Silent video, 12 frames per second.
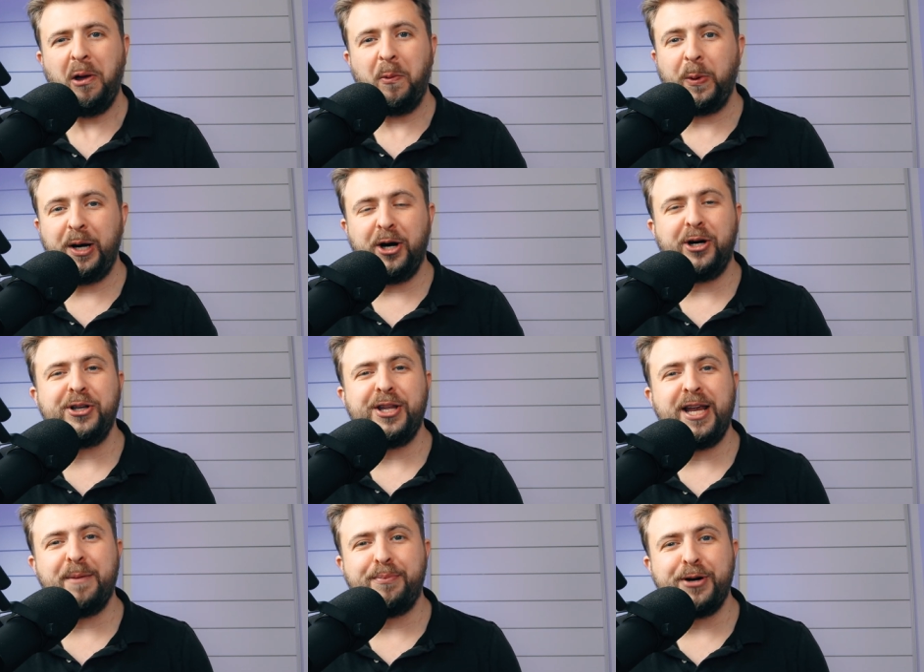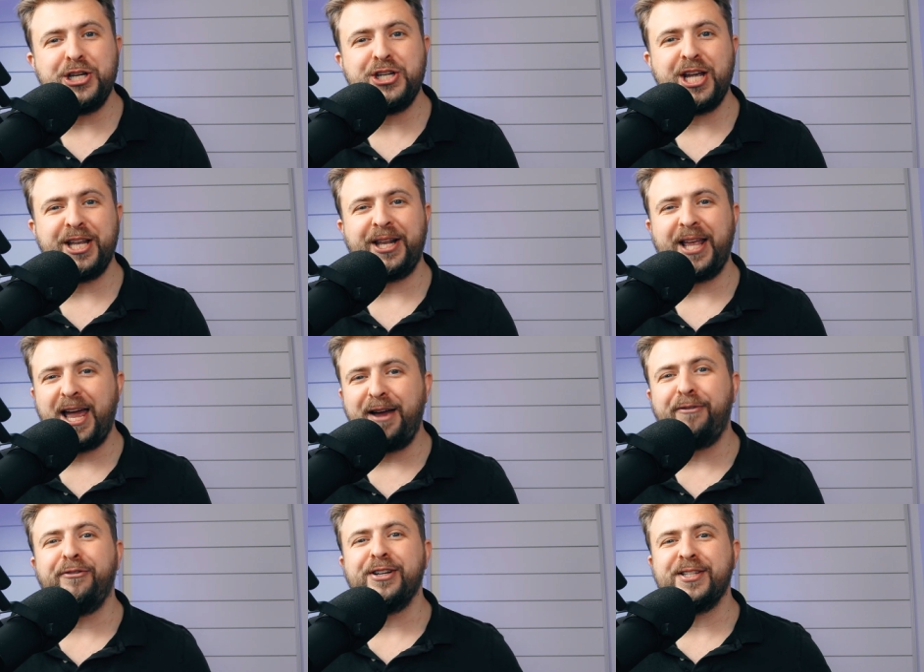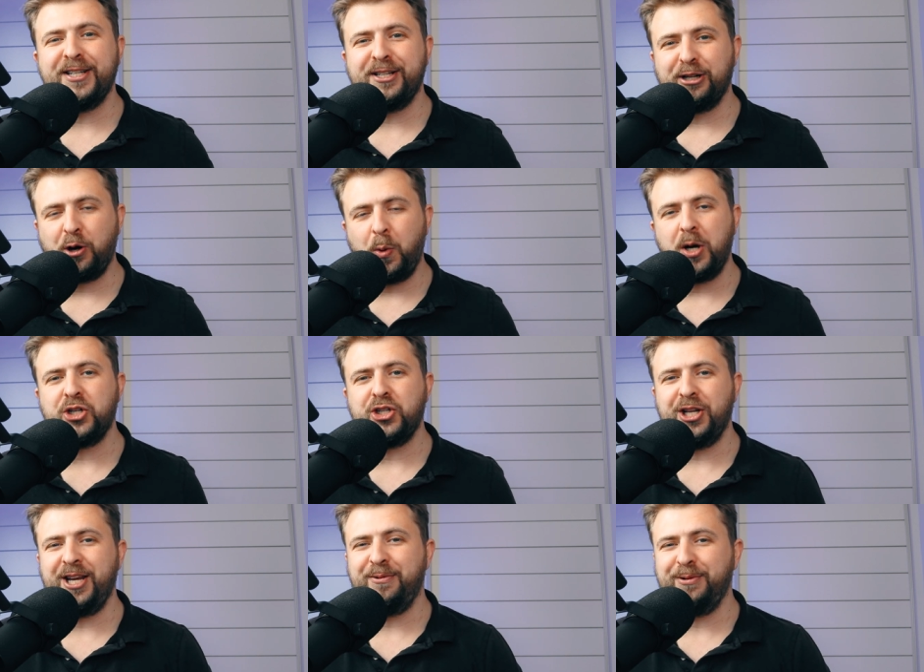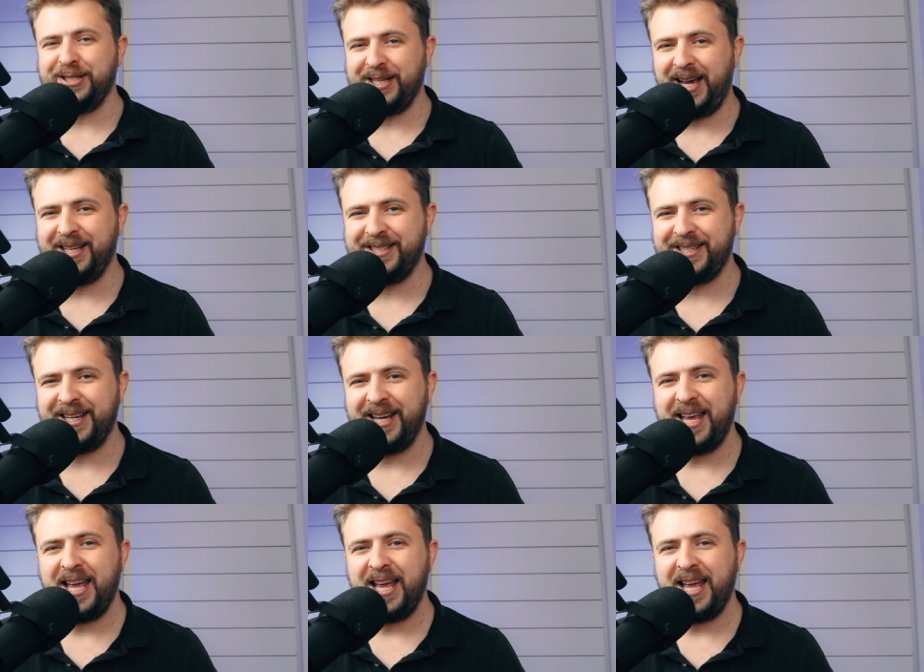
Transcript: We learned he appreciated every single question he was asked.